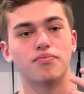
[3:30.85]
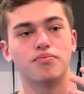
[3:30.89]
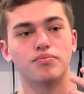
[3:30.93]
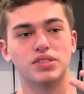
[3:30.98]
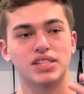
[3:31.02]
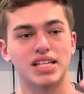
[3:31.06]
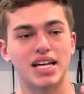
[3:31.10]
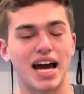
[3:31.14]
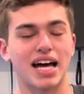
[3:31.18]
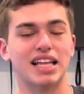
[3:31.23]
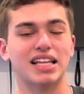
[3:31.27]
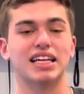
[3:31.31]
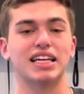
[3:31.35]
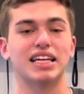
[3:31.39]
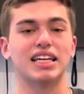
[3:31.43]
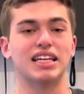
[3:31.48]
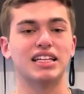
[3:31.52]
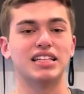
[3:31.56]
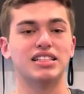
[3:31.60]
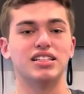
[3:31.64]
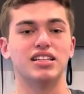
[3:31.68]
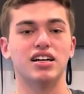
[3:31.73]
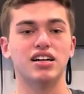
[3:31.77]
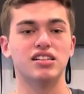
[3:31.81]
talent he
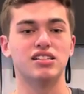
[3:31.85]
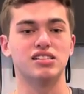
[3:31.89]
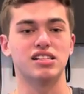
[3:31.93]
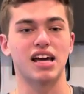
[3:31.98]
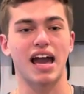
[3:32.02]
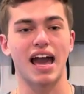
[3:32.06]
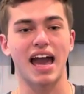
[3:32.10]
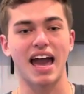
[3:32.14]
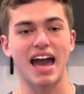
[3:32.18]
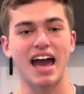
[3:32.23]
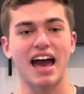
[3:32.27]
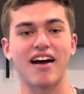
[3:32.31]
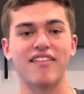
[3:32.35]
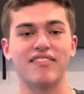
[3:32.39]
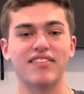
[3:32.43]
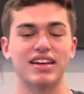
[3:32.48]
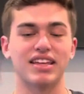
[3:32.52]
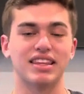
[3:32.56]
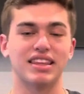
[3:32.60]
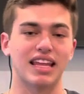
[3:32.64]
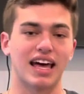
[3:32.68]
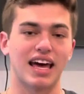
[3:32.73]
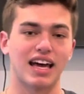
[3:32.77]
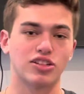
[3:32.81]
does have,
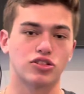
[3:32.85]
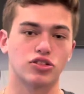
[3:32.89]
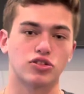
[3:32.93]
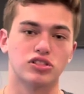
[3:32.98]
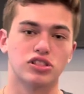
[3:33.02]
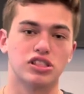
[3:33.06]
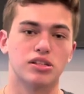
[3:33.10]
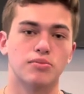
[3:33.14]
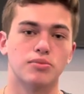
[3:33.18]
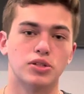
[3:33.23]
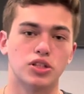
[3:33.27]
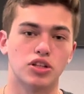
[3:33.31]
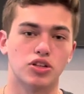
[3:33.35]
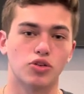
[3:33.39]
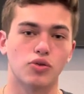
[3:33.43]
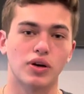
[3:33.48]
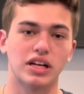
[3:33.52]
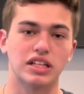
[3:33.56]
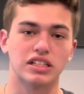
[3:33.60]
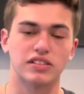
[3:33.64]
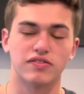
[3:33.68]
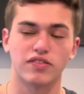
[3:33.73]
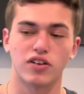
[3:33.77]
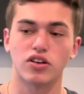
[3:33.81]
and that turns him into the
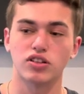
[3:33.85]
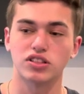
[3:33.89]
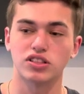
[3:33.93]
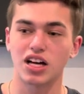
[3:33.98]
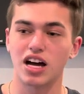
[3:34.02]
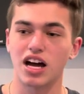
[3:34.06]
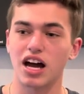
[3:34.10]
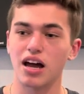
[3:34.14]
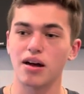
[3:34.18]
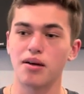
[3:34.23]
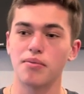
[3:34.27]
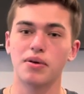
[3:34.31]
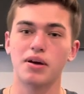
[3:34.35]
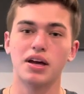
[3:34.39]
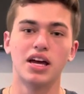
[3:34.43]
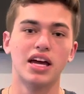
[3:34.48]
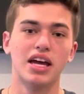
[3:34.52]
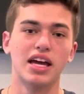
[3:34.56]
greatest of all time.